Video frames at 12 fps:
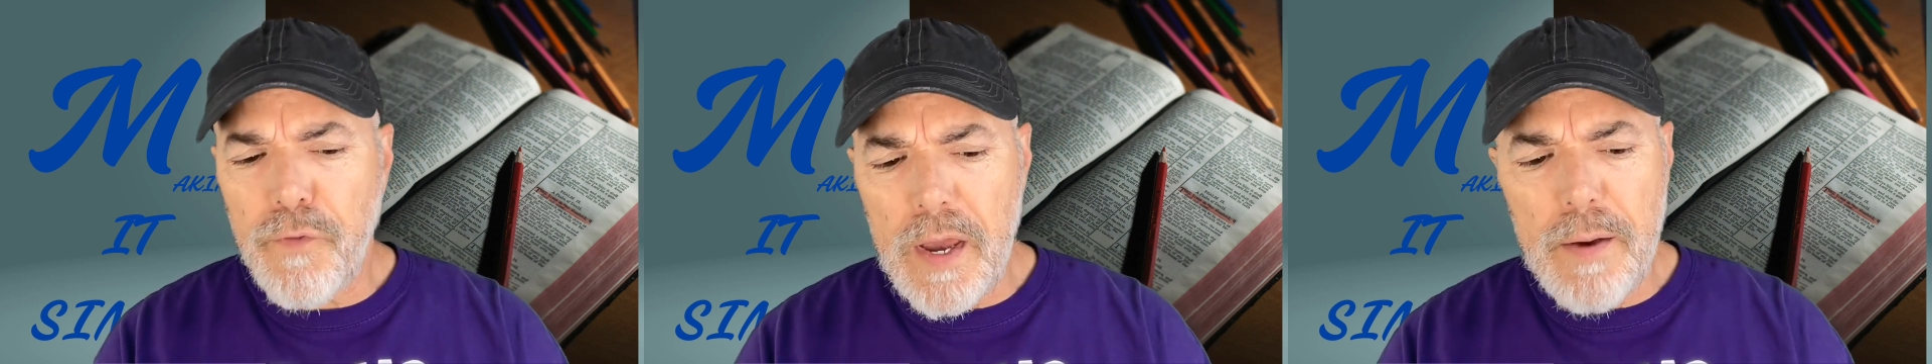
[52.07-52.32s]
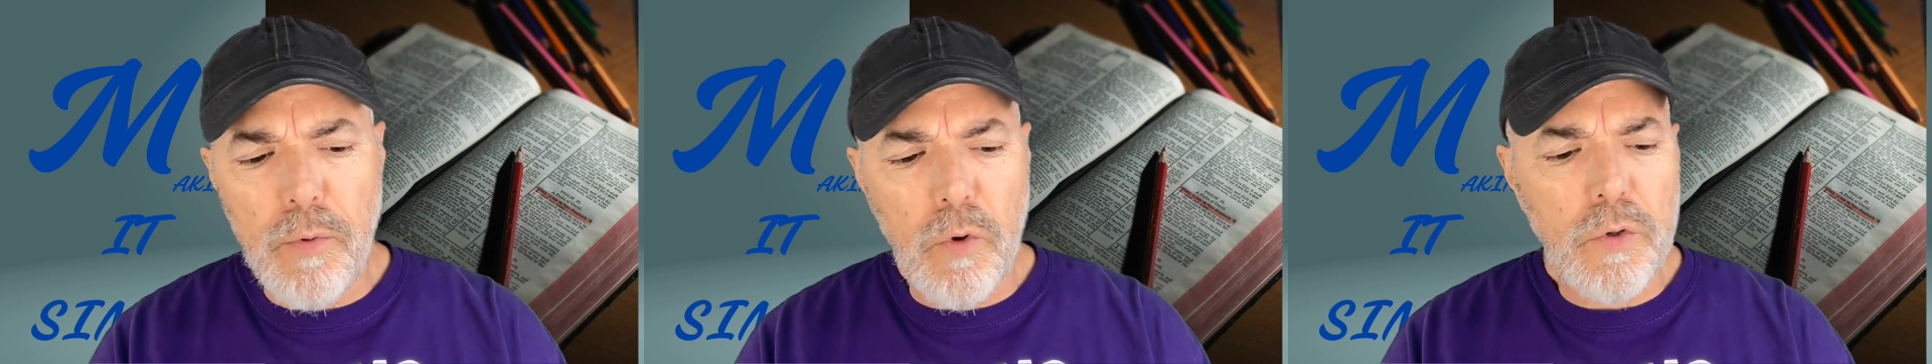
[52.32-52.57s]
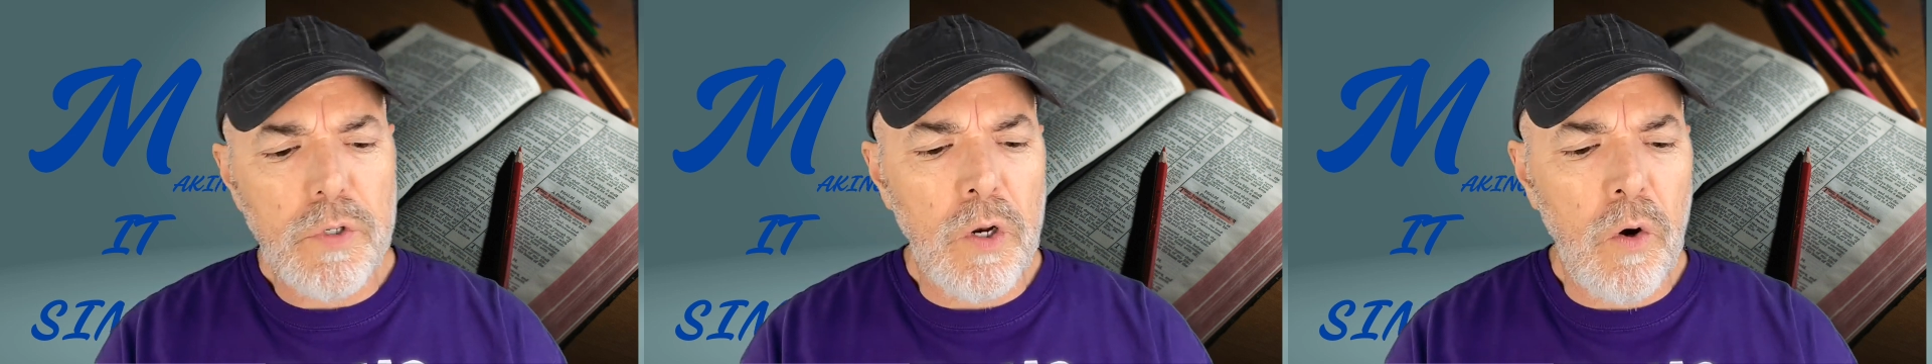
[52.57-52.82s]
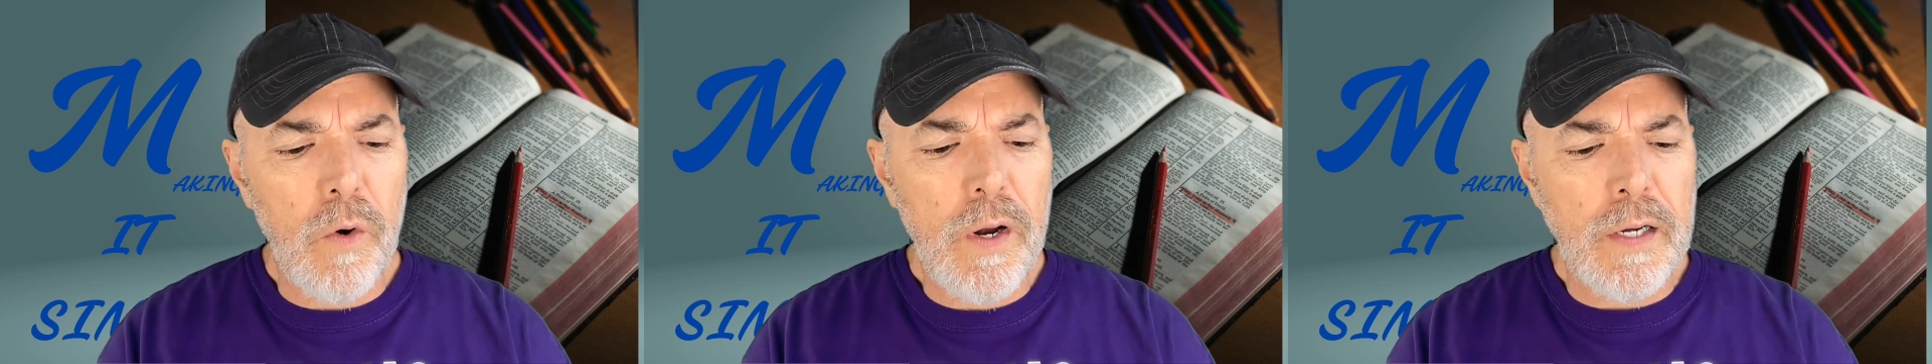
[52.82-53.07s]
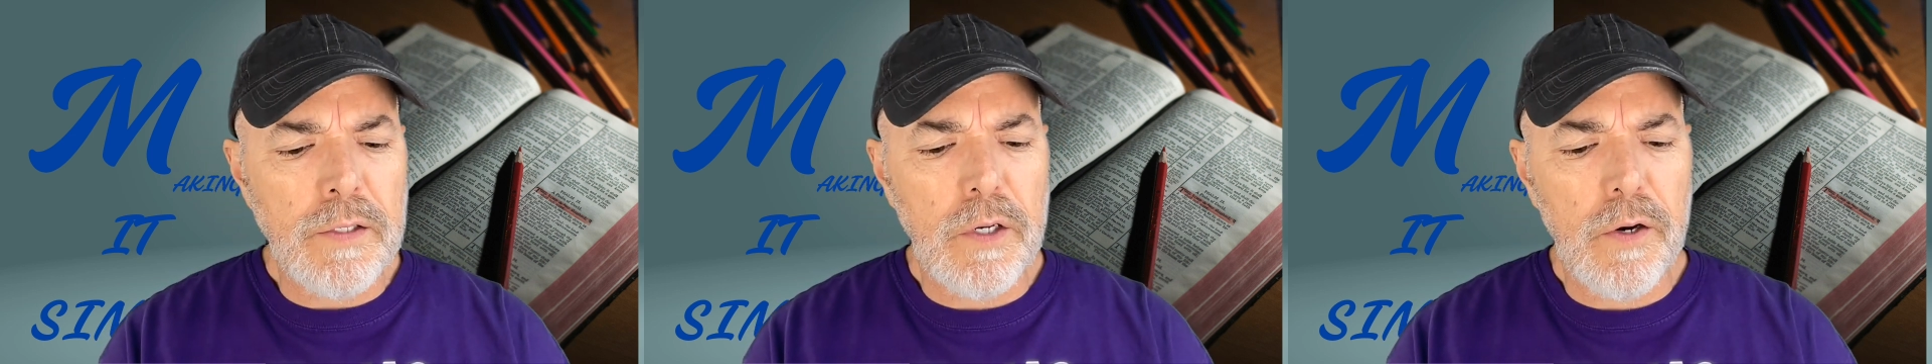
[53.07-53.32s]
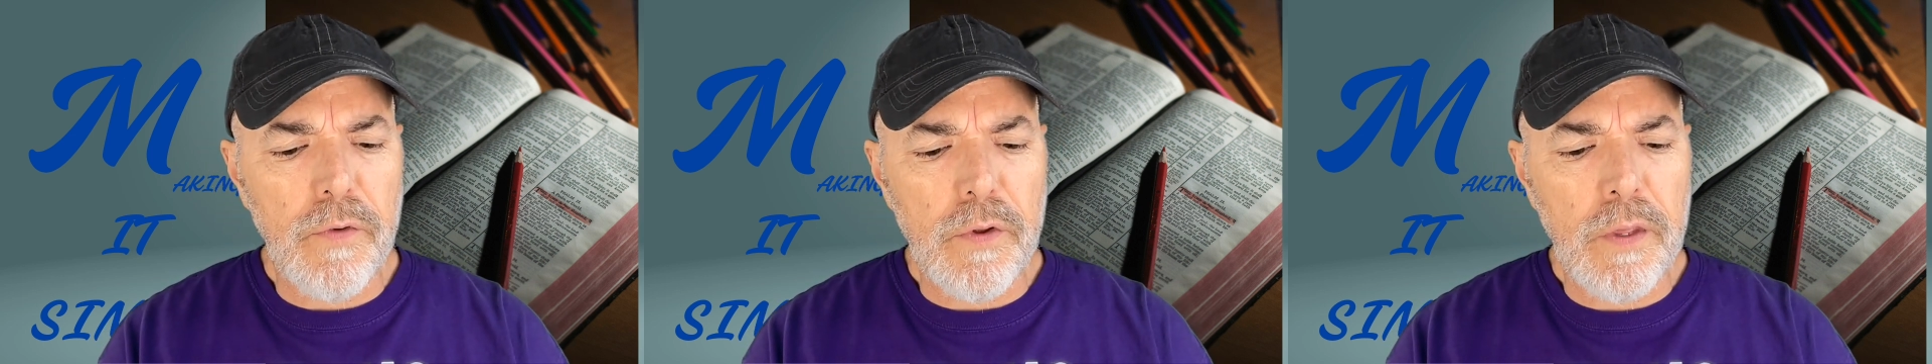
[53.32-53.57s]
fables and all kinds of
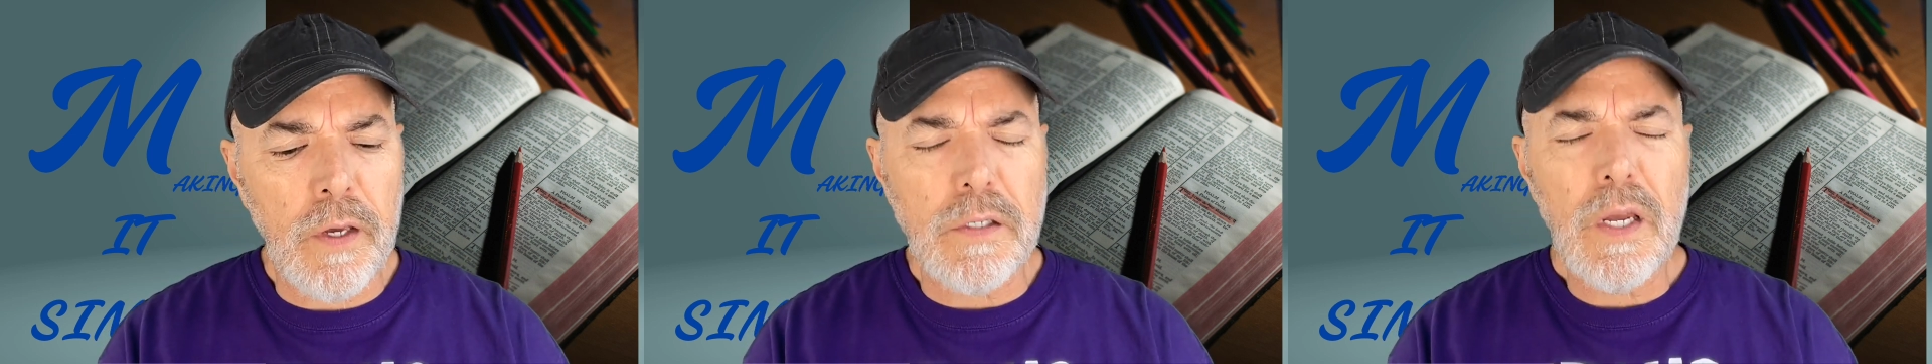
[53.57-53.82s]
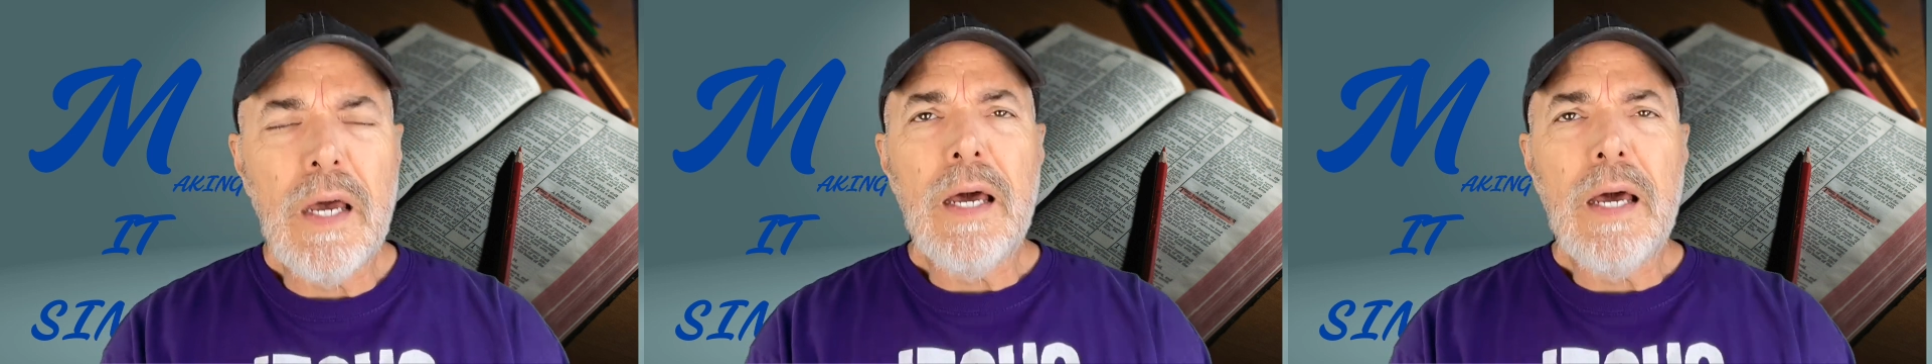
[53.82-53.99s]
different things.